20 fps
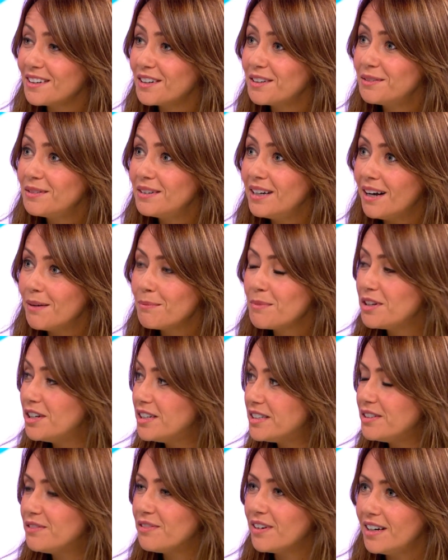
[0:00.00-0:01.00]
so
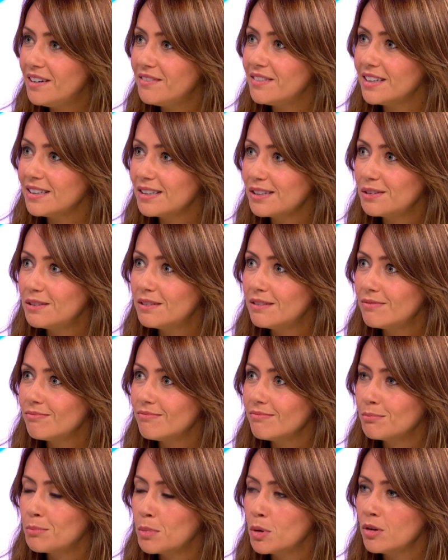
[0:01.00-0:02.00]
I'm 35 now, so it's
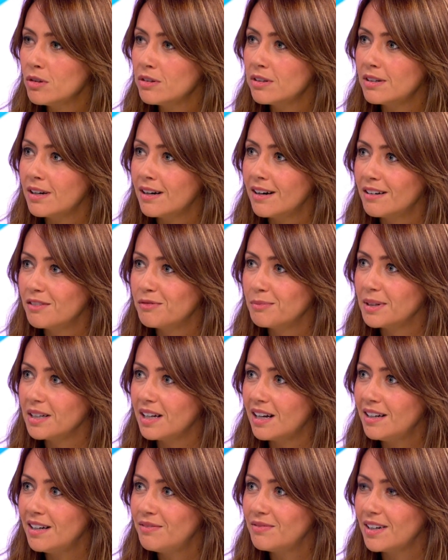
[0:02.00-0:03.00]
more than half
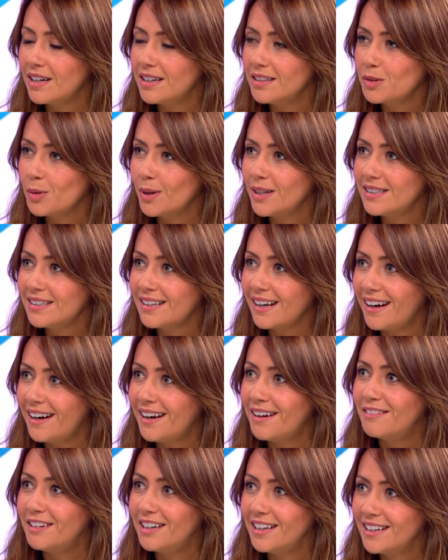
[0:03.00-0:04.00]
my life there. It's quite scary.